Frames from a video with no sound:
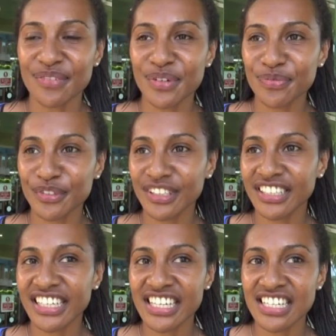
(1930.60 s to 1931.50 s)

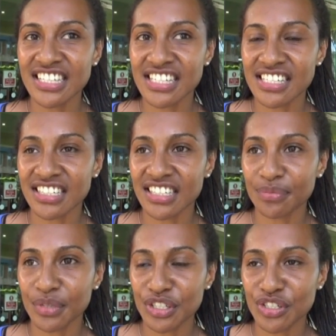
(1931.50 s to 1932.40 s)
cyberbullying, it's a
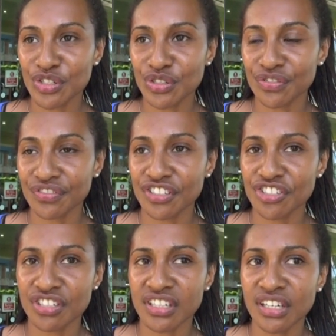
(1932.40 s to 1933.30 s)
big issue to
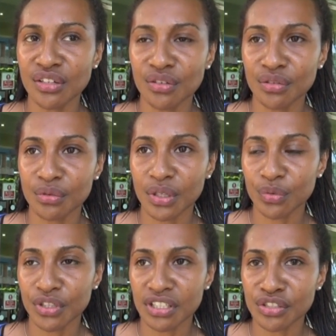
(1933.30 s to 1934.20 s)
Fiji now. What
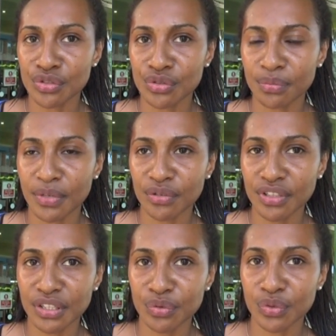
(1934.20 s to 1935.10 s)
we can do
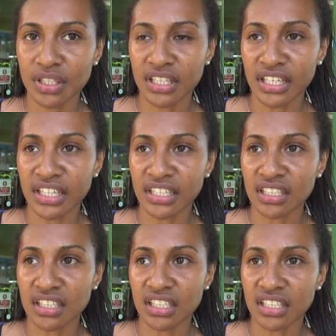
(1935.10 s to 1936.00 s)
about it, we can
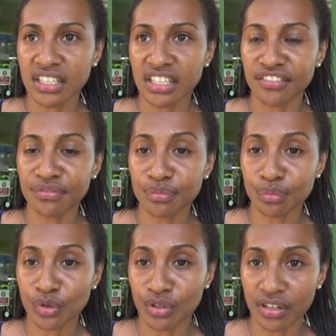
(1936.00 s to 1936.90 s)
give
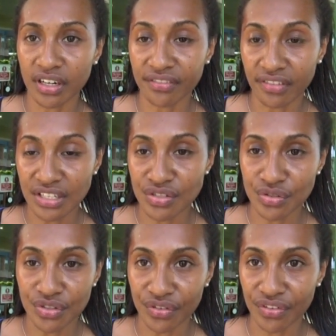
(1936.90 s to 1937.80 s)
more advice
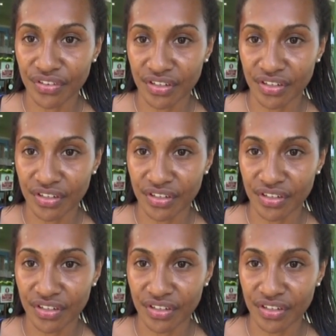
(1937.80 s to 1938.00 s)
to you.